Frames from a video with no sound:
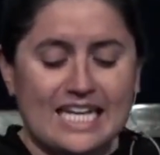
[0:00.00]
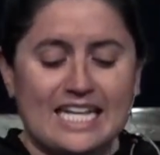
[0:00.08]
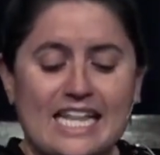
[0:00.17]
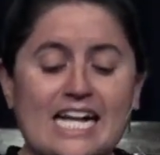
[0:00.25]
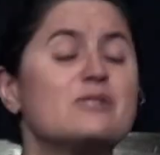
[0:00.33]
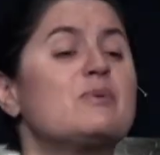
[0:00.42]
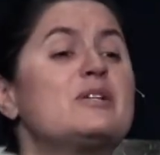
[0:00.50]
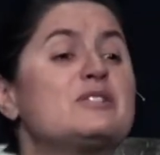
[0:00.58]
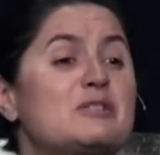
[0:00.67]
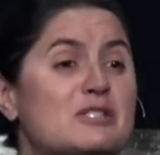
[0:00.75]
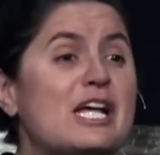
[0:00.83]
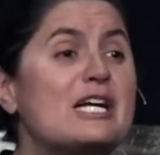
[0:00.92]
that's what,
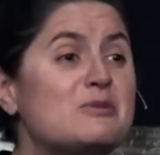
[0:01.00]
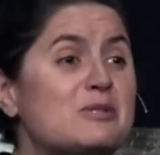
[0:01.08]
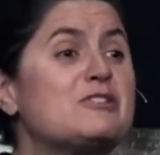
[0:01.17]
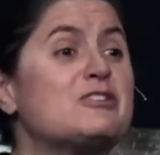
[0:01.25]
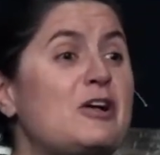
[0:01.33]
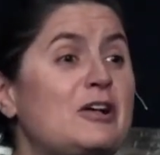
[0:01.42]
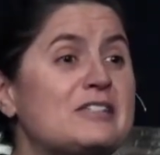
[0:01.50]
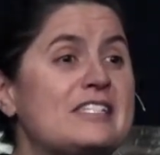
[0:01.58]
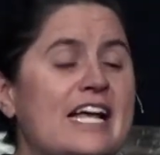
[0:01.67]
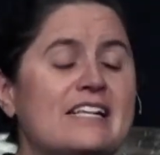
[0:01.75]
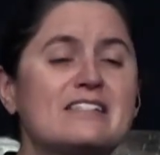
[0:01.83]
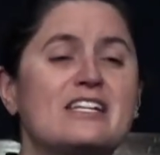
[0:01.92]
that's what Saul
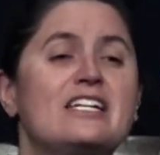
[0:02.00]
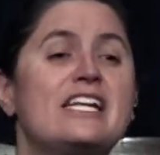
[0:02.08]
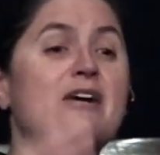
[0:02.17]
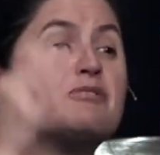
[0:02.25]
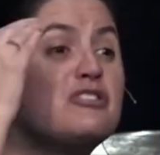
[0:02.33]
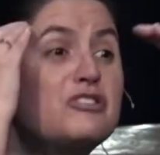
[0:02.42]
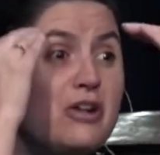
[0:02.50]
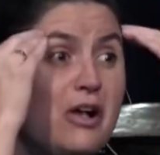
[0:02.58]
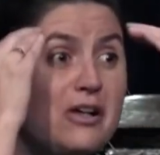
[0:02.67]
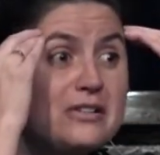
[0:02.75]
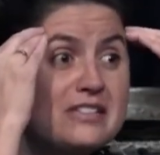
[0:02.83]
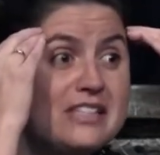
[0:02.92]
says. Now,
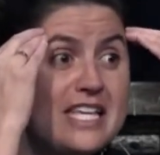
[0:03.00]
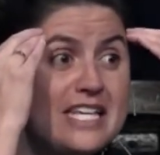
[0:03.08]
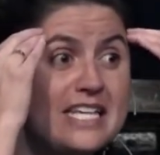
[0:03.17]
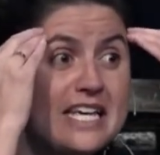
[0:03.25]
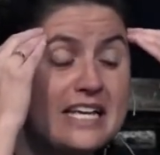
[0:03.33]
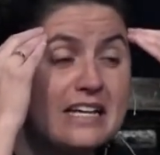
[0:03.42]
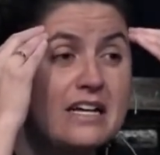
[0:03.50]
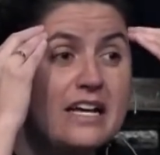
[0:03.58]
Saul's thinking